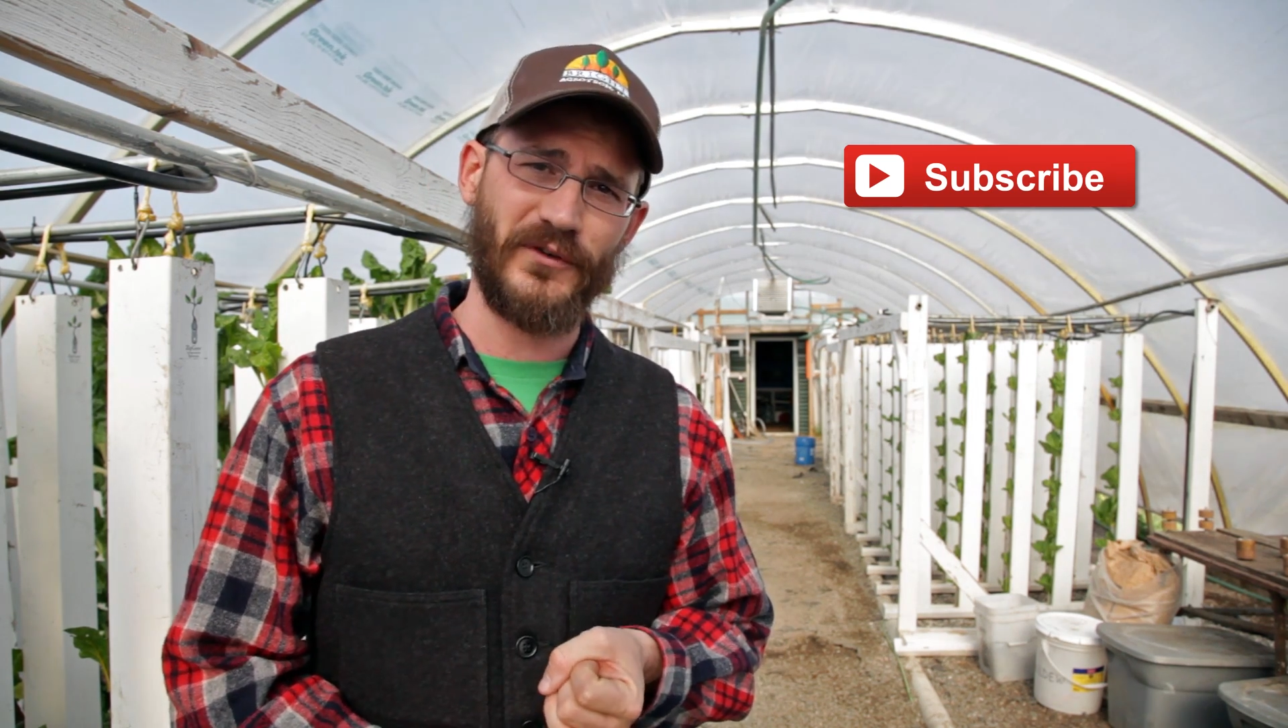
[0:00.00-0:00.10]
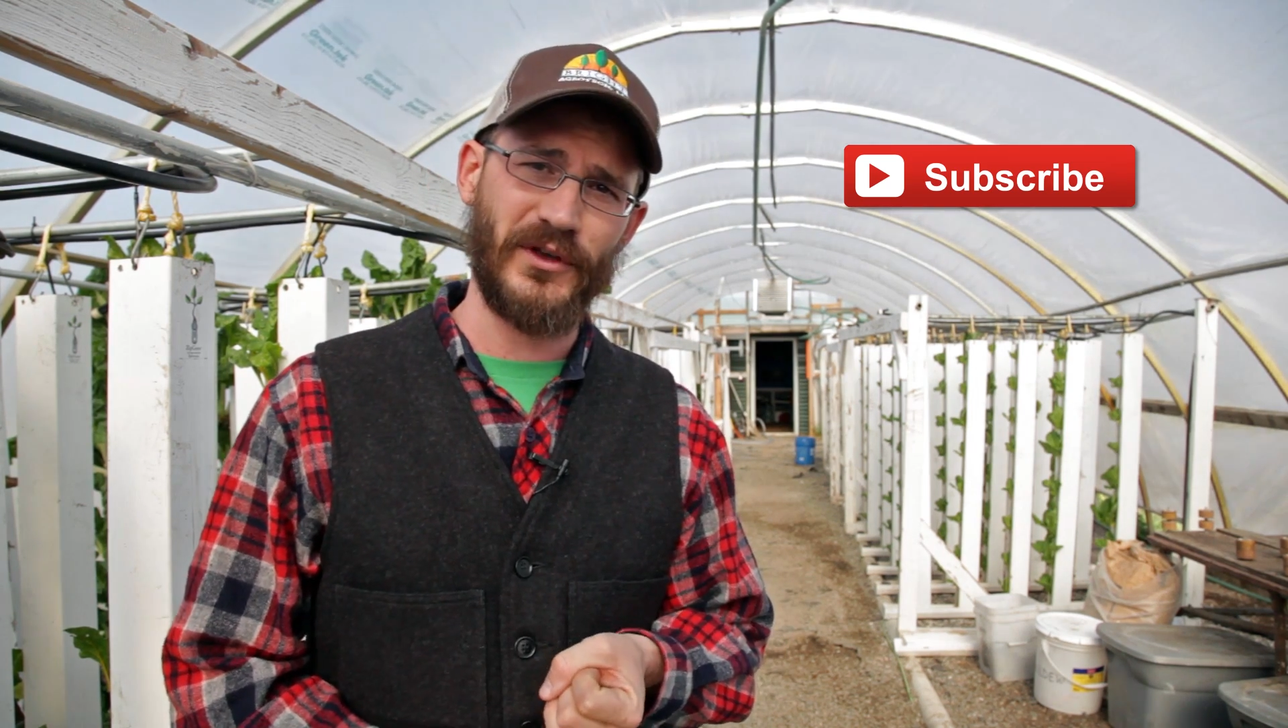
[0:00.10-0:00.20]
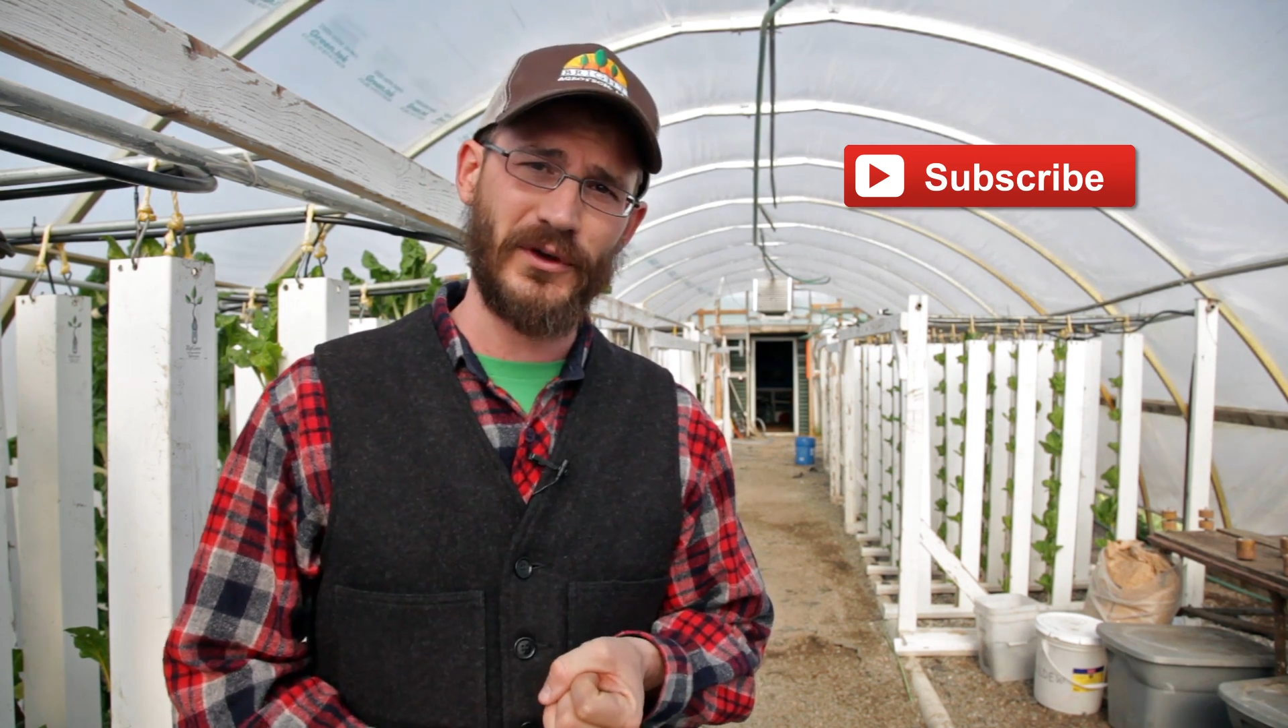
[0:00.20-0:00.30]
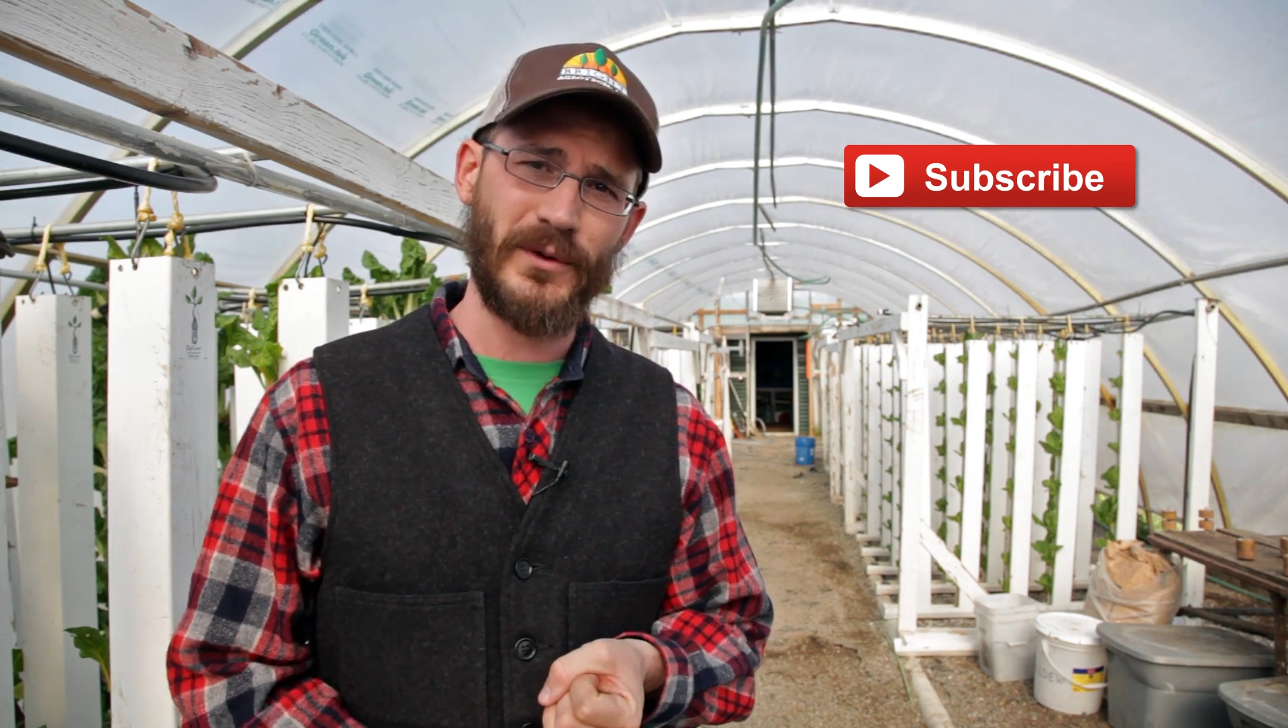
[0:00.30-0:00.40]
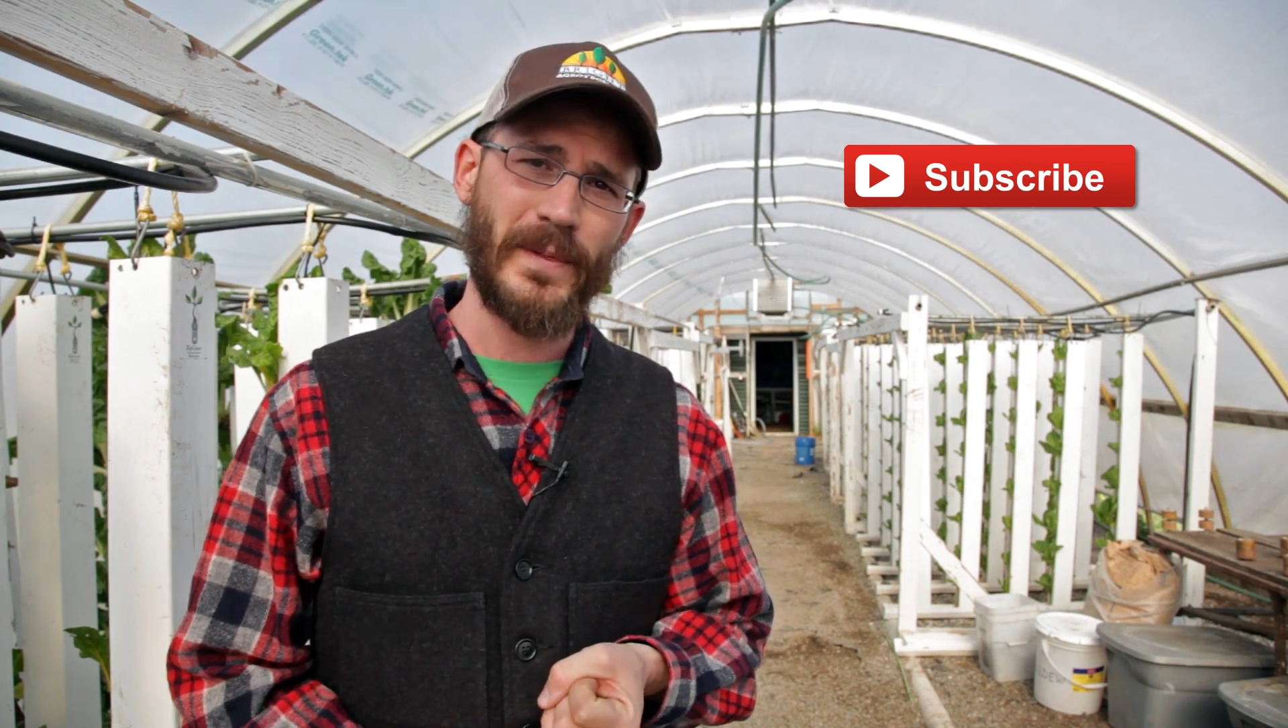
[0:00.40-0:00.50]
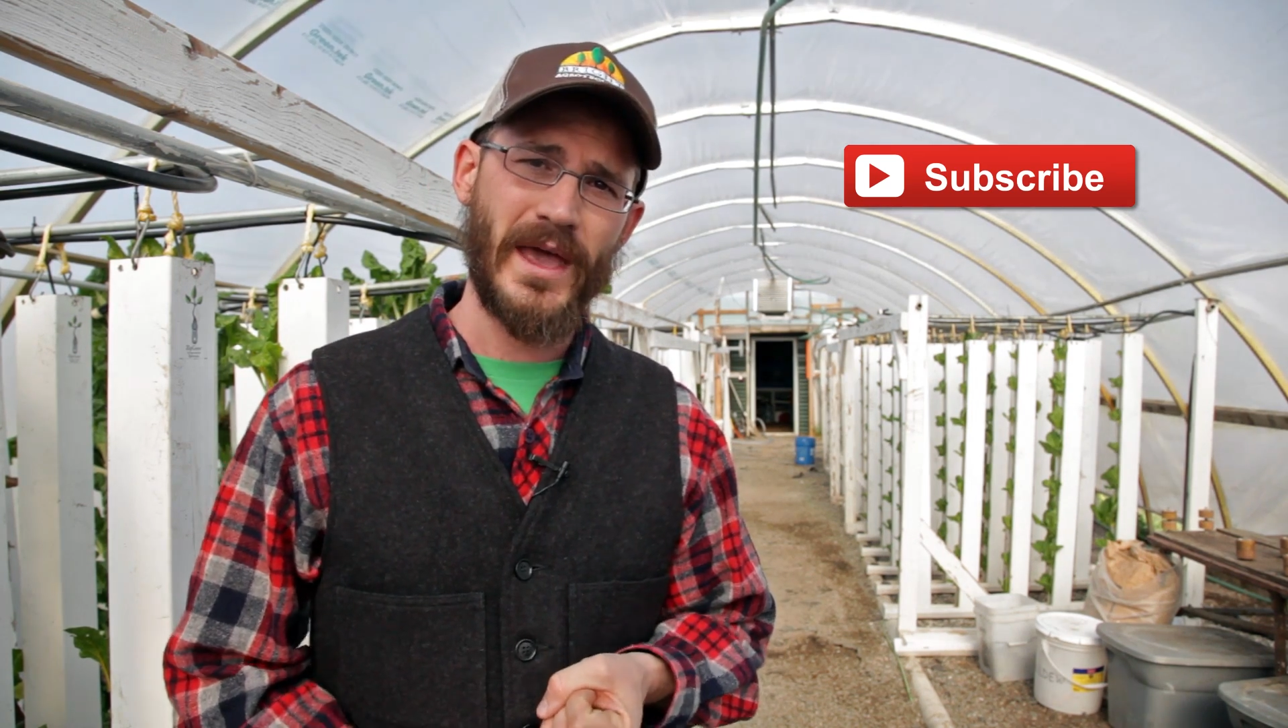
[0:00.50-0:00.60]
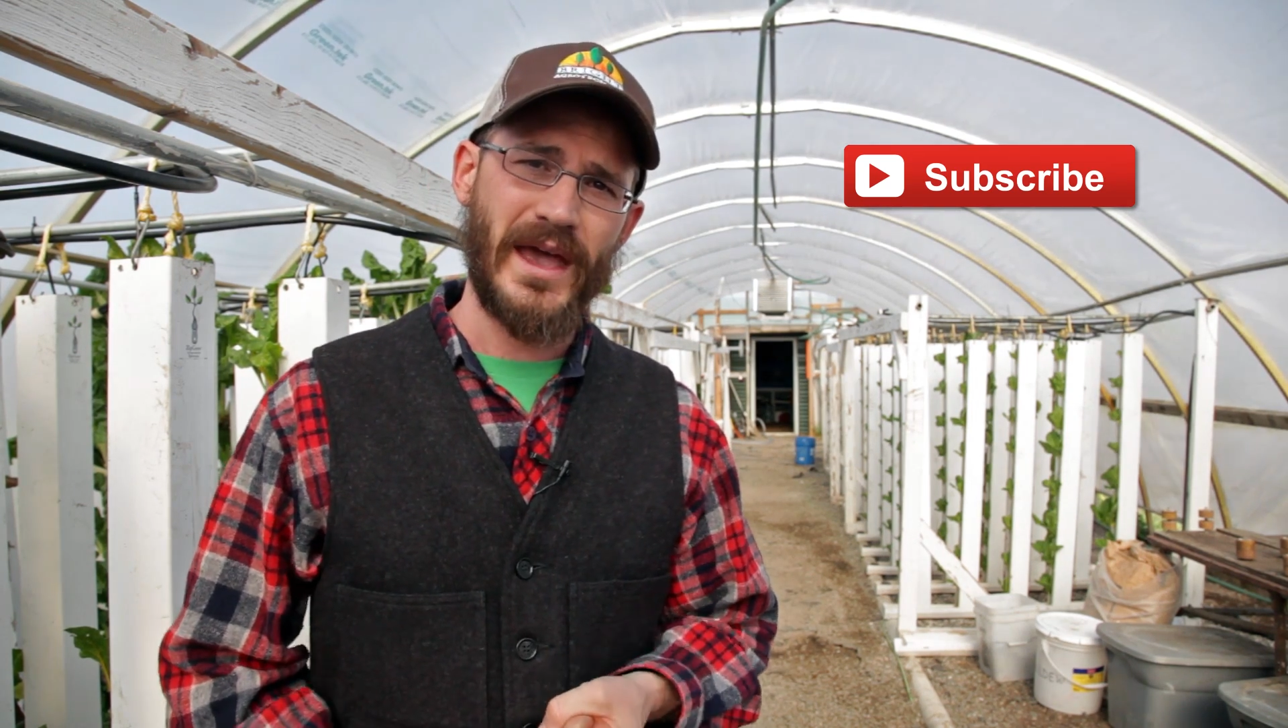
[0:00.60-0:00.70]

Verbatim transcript: for you,